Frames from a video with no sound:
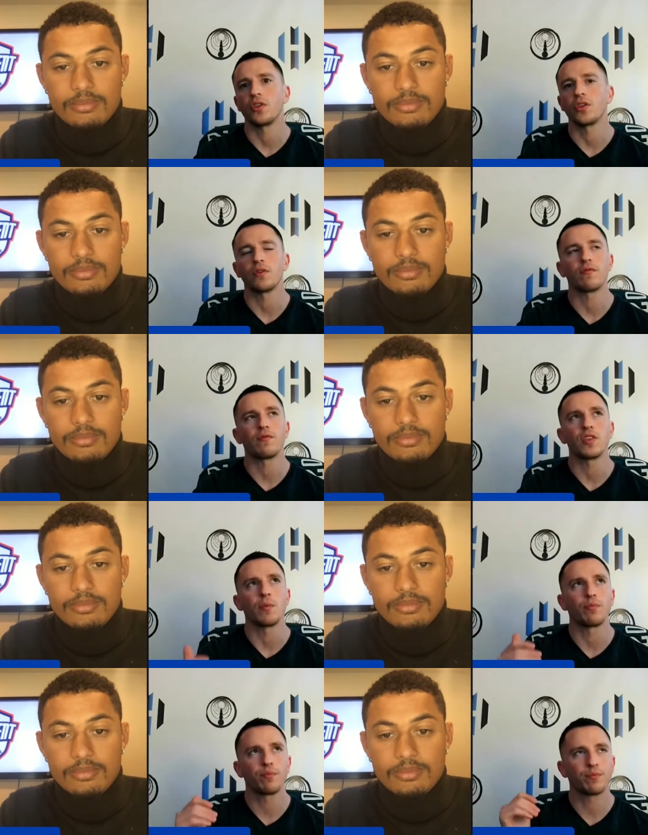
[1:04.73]
Speaker 1: the
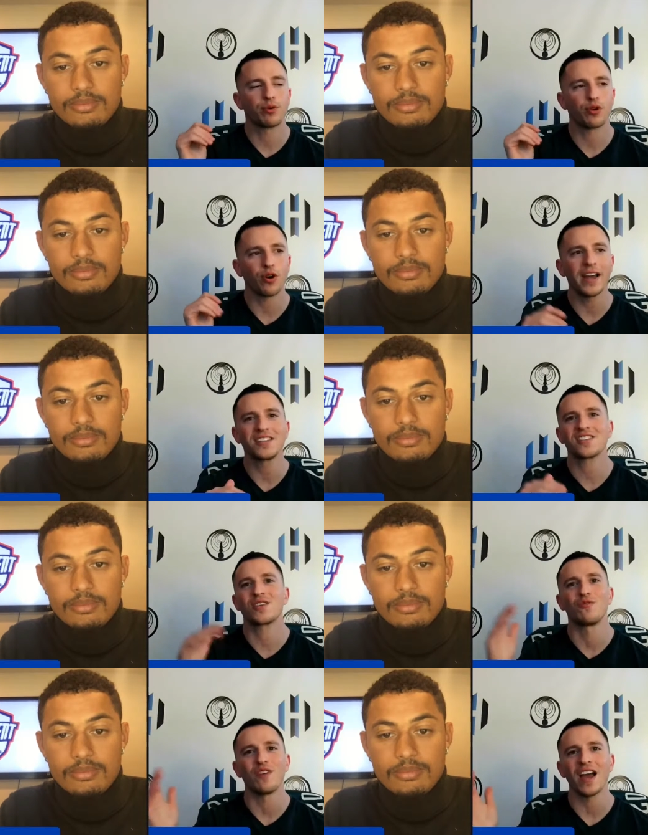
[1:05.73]
the price
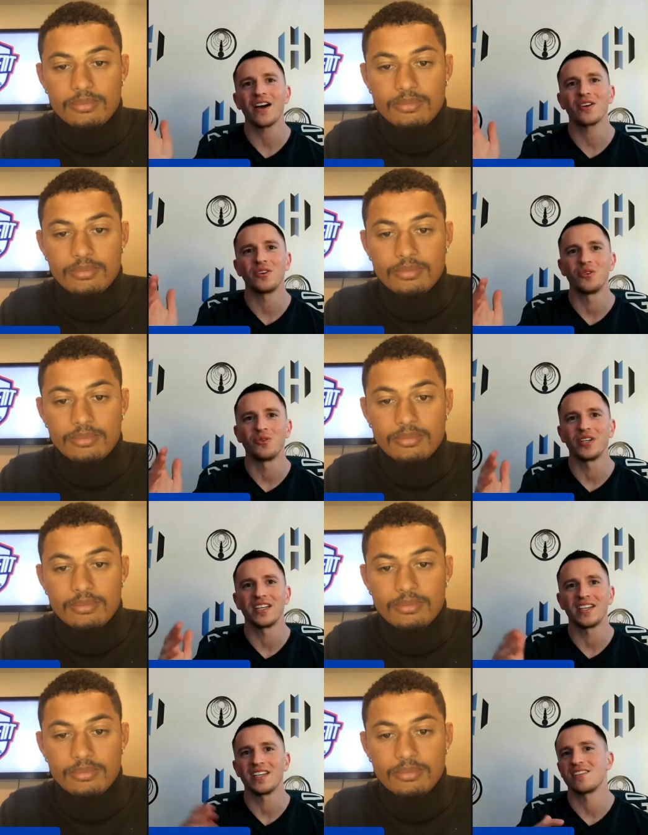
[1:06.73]
to value
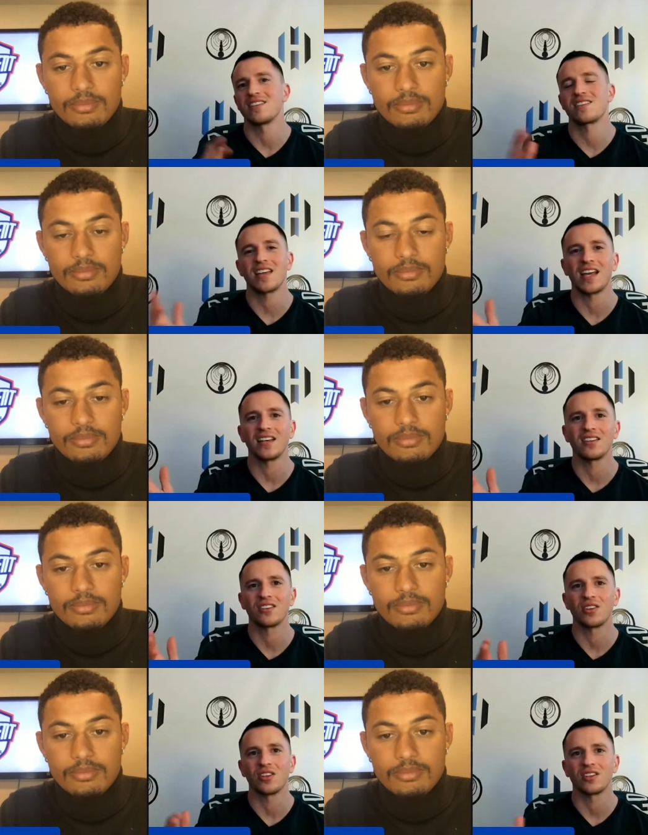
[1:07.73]
is, insane.
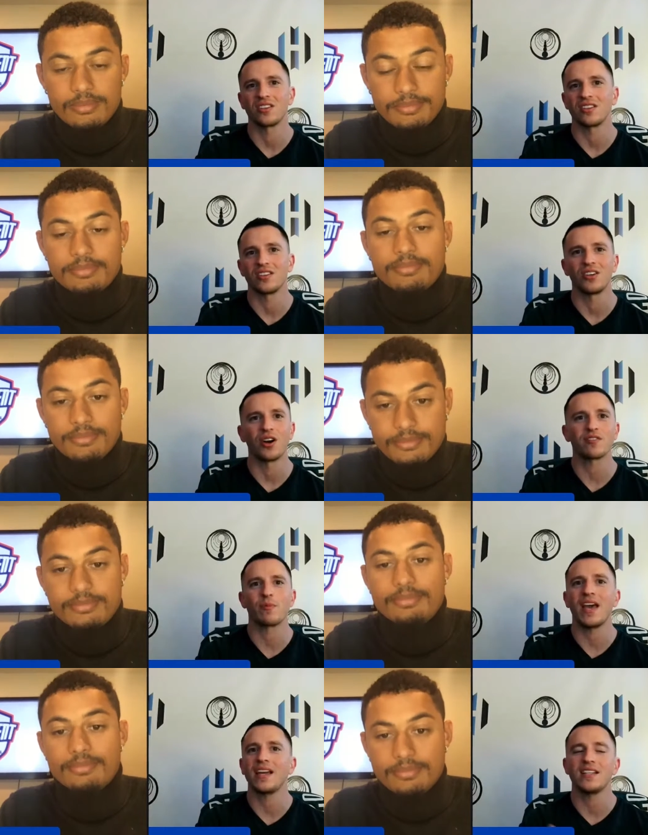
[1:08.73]
You don't have
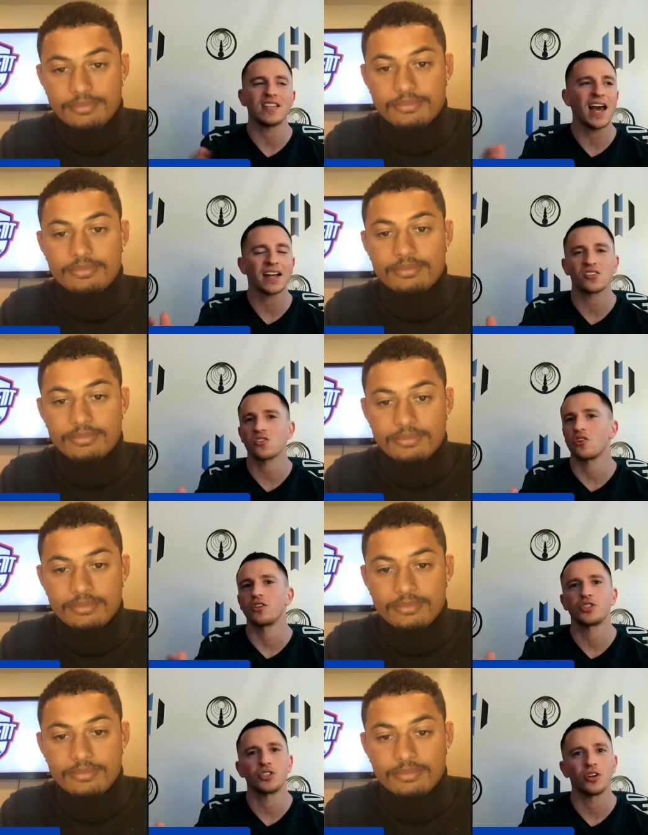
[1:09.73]
to pay any taxes
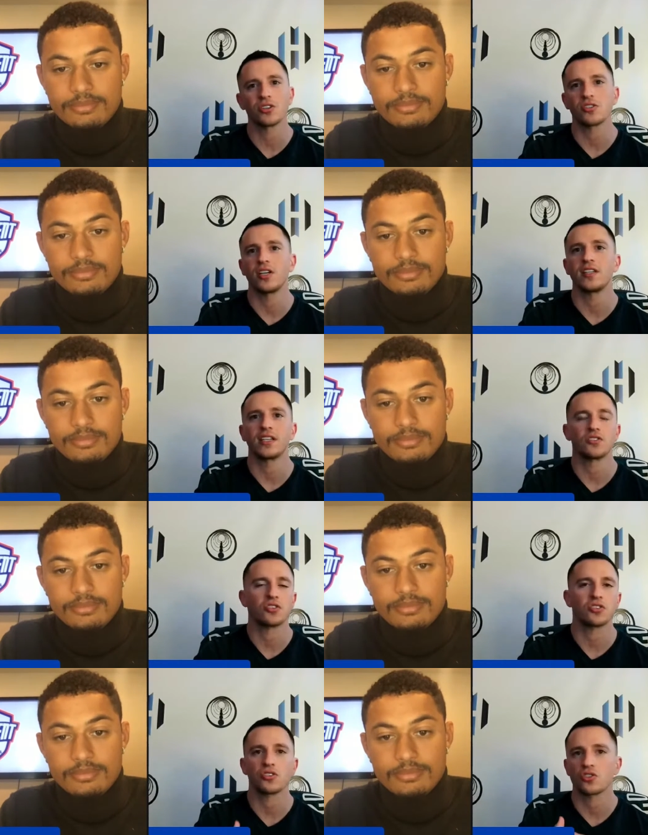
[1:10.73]
or insurance or anything. It's
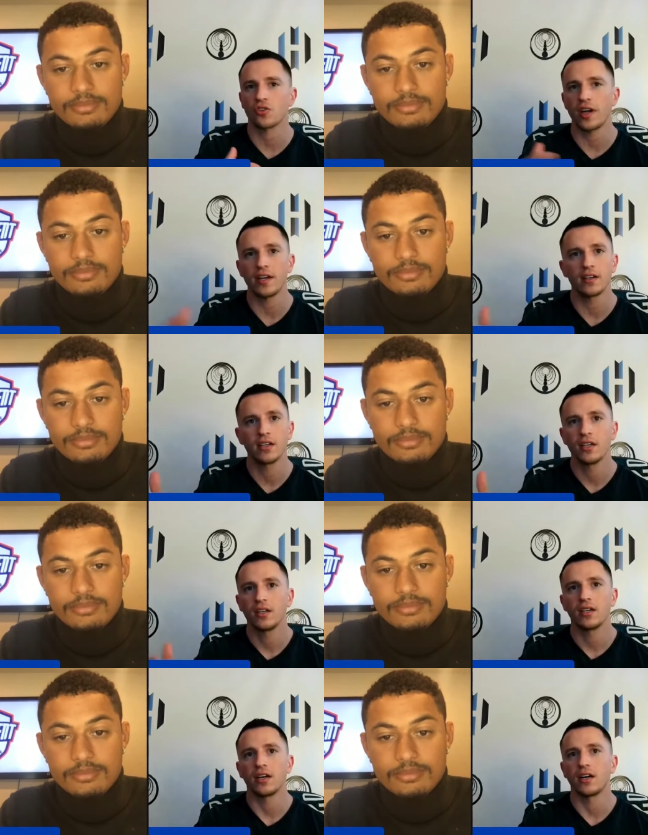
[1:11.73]
just a straight
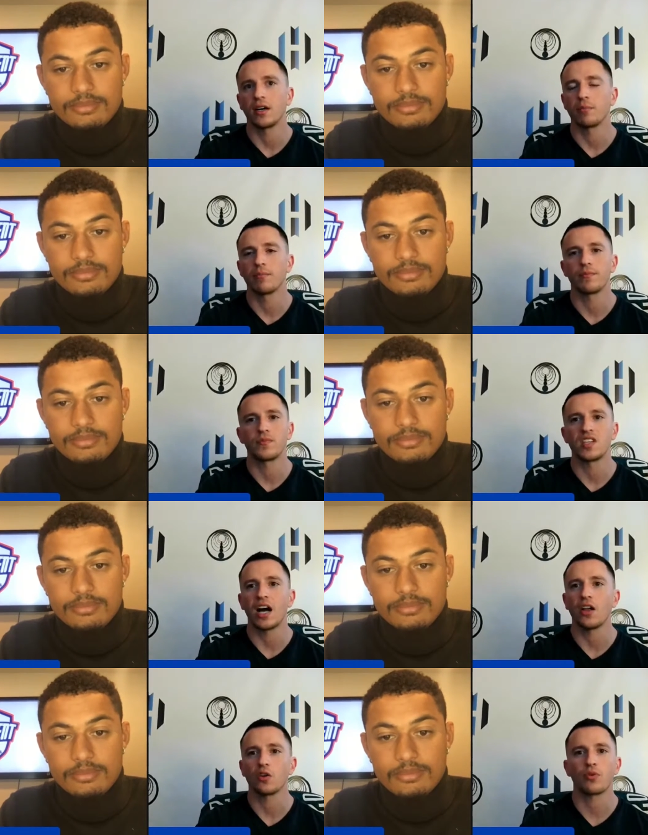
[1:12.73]
uh,
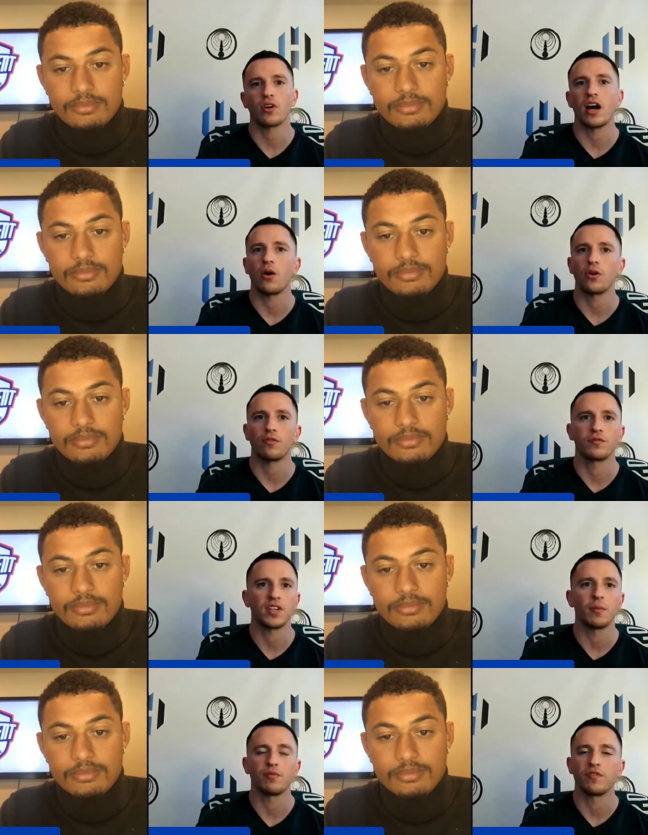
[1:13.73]
dollar per hour
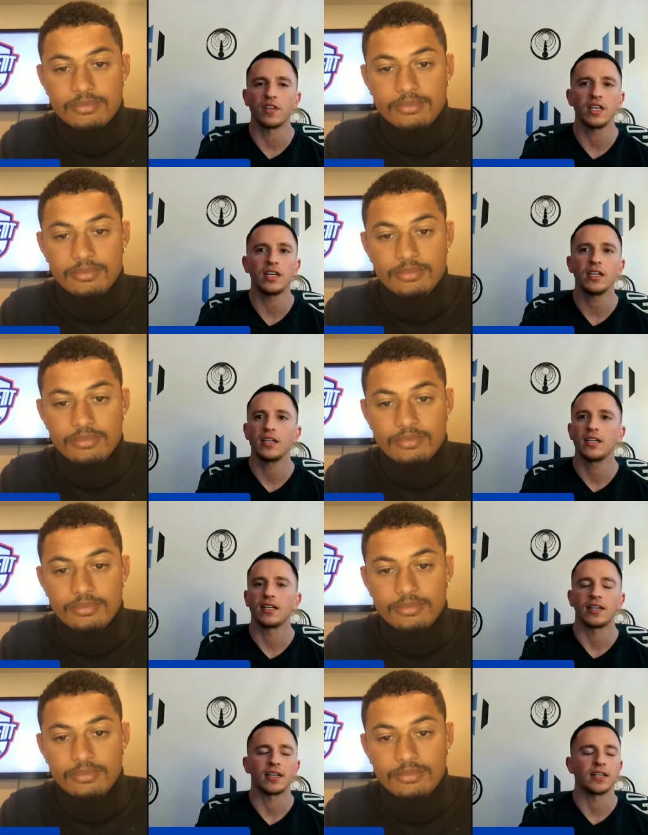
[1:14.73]
type fee.
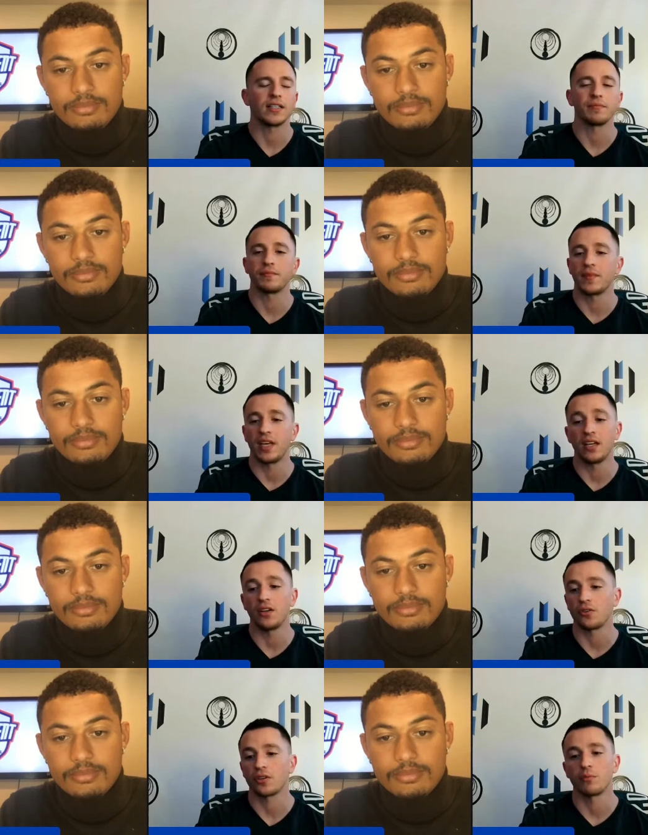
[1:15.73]
Uh,
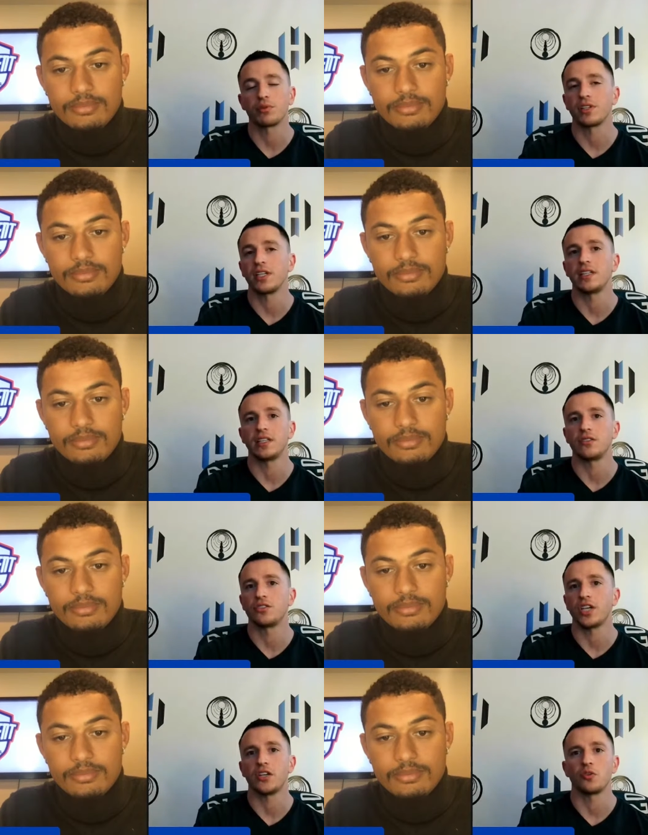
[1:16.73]
it'll completely
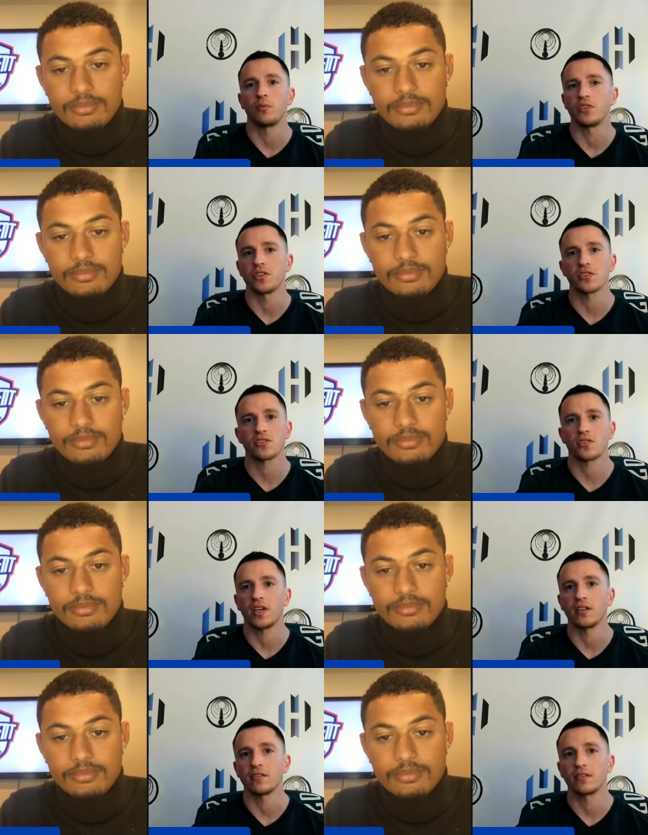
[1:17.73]
change your
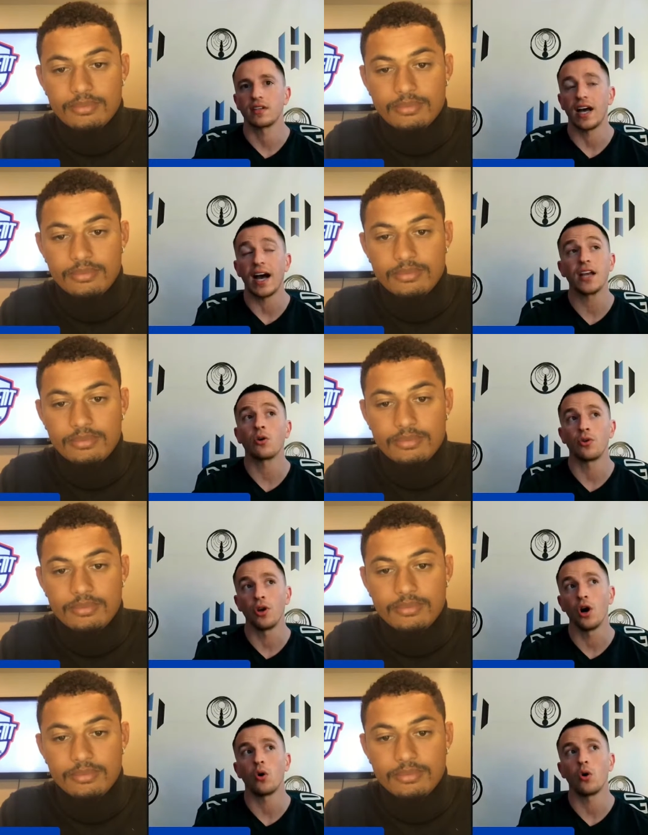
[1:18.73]
business. And I don't